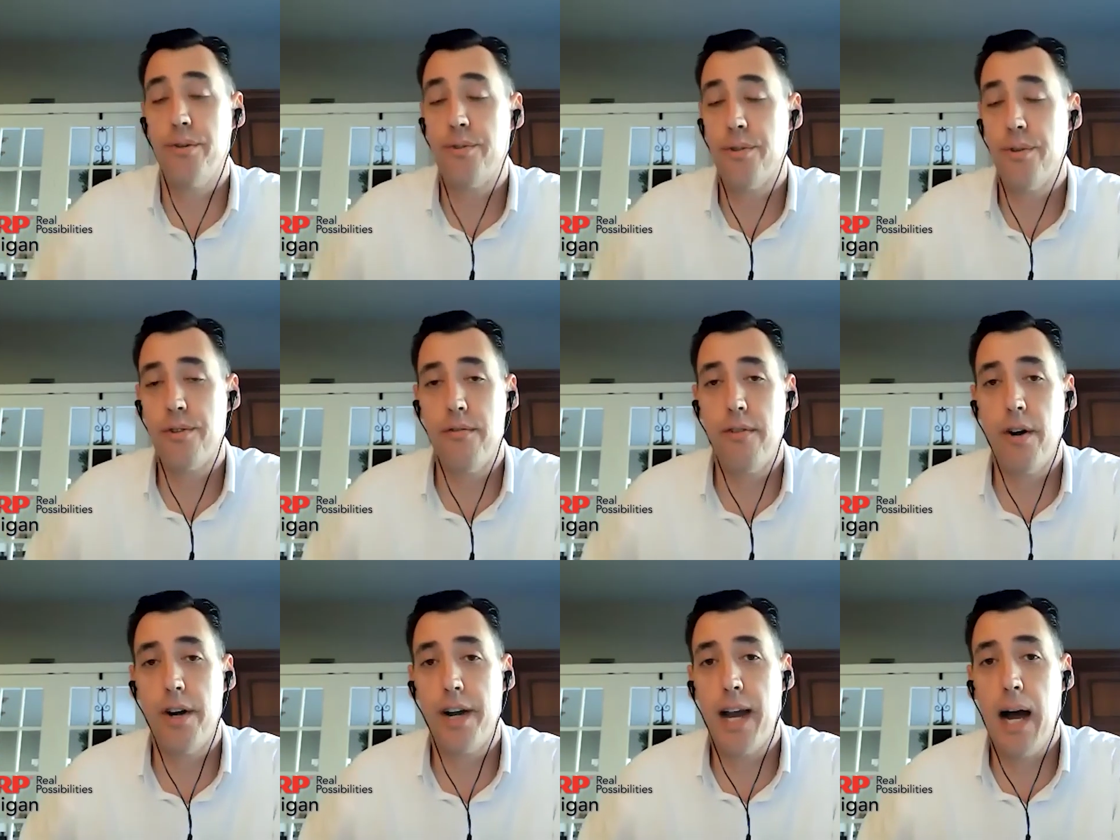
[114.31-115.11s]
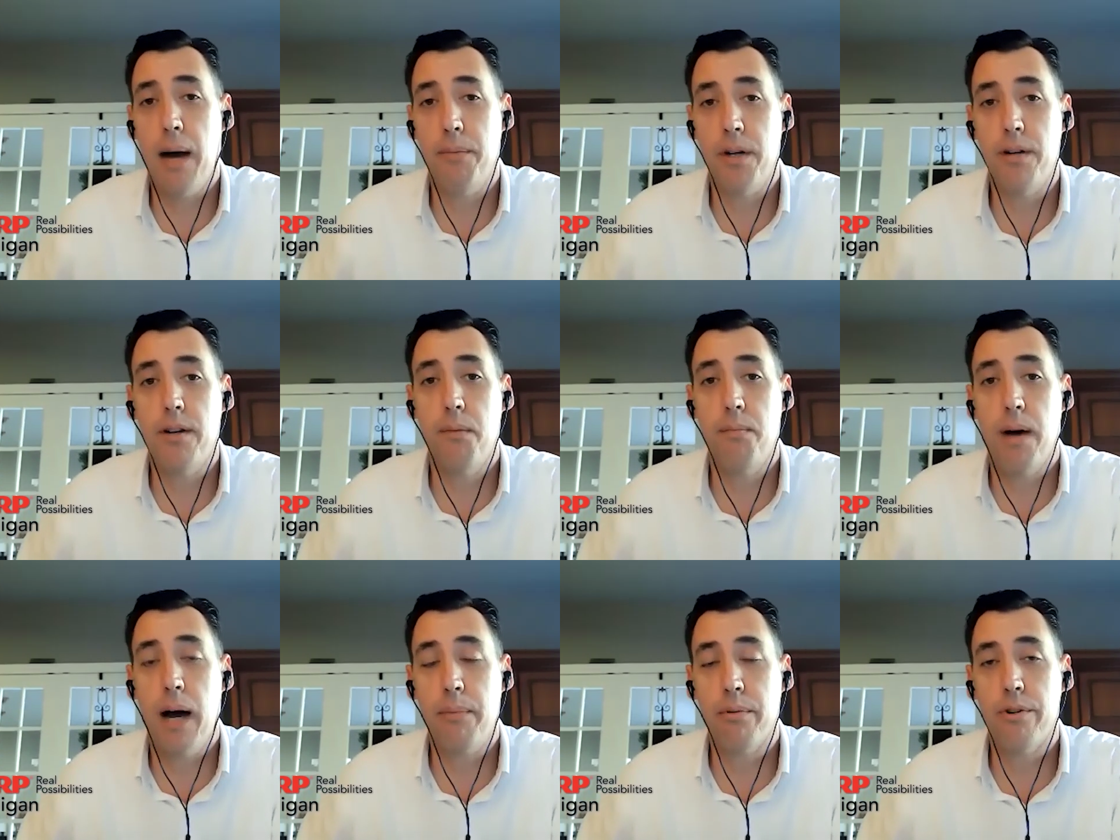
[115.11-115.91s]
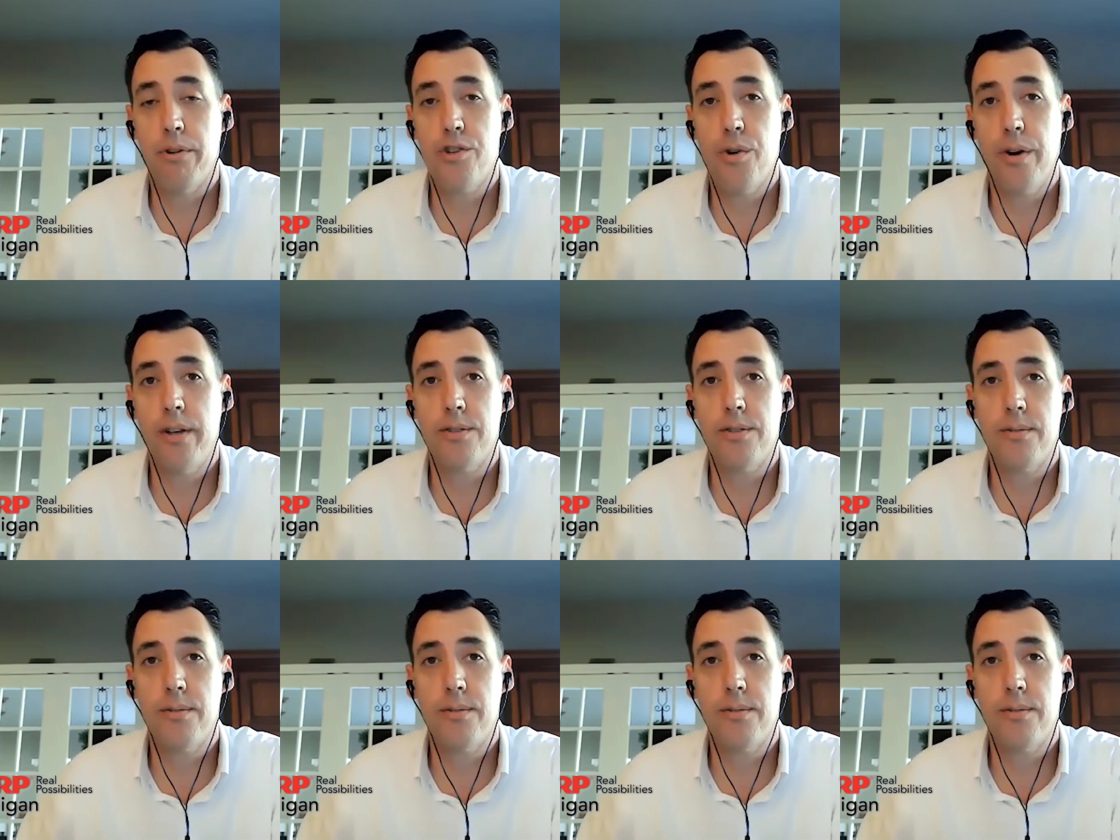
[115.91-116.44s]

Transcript: So it's a very common and popular choice.